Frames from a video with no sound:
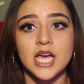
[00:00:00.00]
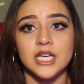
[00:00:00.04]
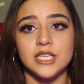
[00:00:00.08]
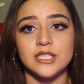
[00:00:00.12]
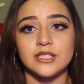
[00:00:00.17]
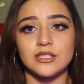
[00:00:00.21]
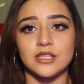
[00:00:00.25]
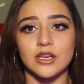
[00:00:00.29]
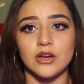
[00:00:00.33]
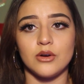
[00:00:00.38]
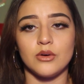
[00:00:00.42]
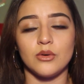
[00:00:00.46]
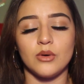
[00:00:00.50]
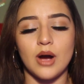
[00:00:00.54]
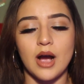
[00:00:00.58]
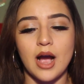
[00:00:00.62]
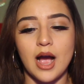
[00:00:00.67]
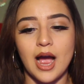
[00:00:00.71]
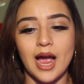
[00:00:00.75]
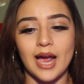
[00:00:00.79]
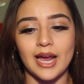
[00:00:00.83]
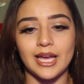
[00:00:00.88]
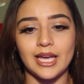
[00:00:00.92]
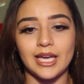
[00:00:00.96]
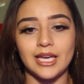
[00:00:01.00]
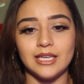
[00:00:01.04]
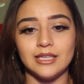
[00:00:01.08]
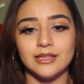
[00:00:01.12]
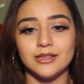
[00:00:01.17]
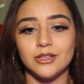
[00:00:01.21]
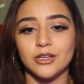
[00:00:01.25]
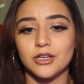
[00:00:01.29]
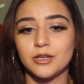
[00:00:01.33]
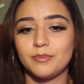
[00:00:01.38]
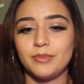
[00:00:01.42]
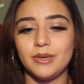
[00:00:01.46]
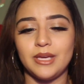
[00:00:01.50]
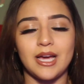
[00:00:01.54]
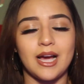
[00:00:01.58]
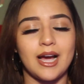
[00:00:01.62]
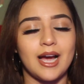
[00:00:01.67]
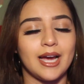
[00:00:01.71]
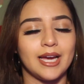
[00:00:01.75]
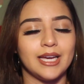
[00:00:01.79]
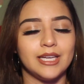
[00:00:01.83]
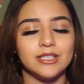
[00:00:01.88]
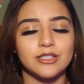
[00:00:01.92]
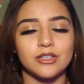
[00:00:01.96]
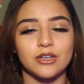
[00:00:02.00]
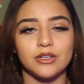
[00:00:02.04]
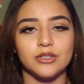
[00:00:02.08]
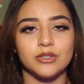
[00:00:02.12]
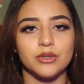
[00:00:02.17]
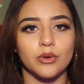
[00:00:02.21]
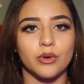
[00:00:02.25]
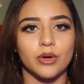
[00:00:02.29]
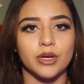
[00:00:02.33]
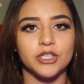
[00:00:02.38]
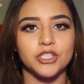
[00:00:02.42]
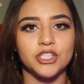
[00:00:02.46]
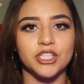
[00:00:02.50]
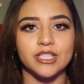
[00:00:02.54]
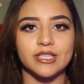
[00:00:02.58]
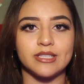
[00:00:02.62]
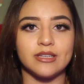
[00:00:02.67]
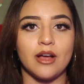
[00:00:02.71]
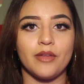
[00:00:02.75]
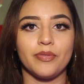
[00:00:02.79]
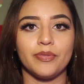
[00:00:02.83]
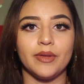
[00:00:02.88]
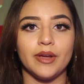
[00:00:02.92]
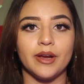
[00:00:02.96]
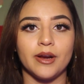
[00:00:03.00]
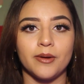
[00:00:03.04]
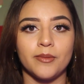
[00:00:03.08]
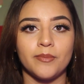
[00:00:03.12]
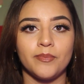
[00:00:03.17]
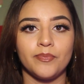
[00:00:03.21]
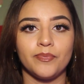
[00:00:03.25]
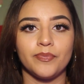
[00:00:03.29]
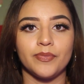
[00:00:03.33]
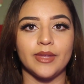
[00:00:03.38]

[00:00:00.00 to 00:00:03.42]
So I look behind her door, she's not there.